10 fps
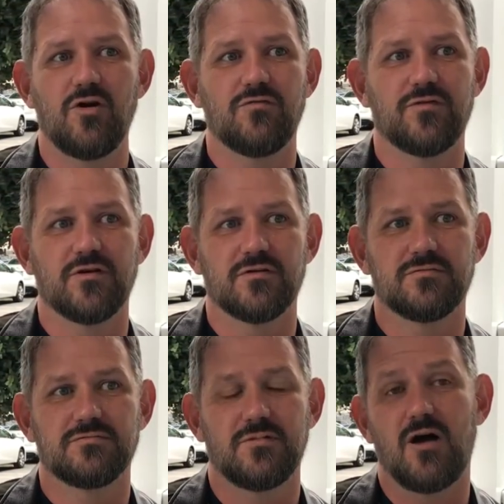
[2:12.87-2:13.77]
Over
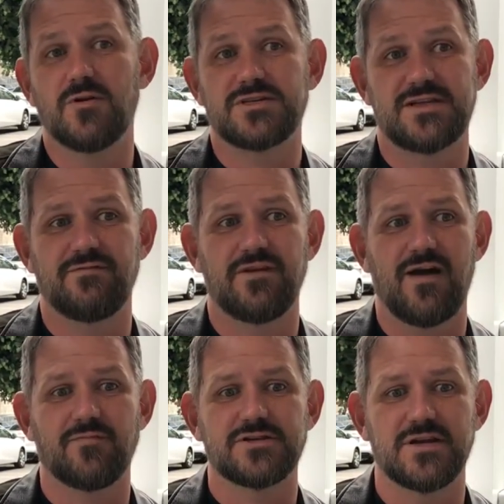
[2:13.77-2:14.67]
almost
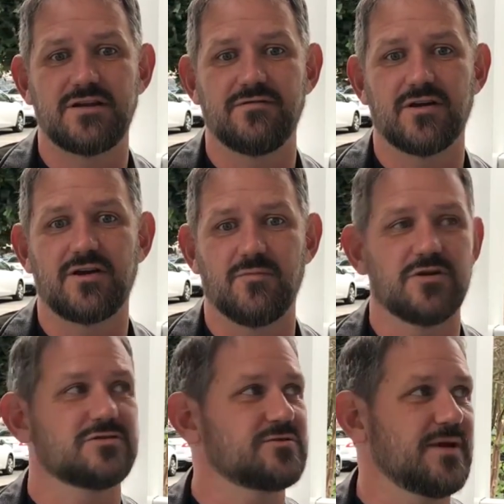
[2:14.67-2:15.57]
75% of the
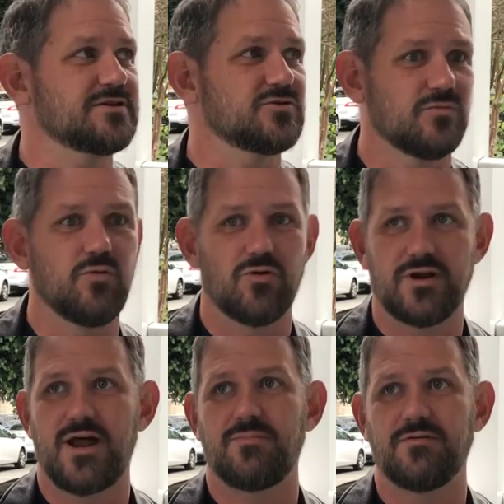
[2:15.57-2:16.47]
commercial spaces were
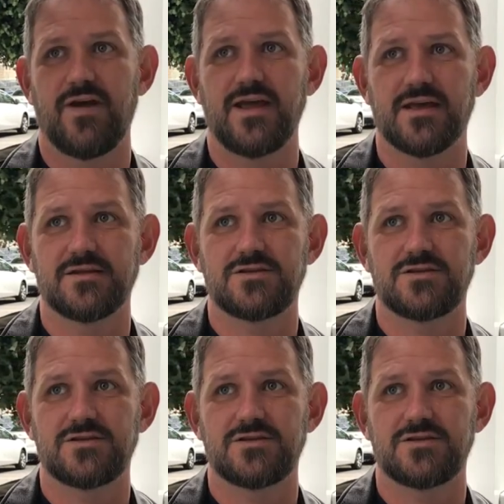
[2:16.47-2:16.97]
boarded up and vacant.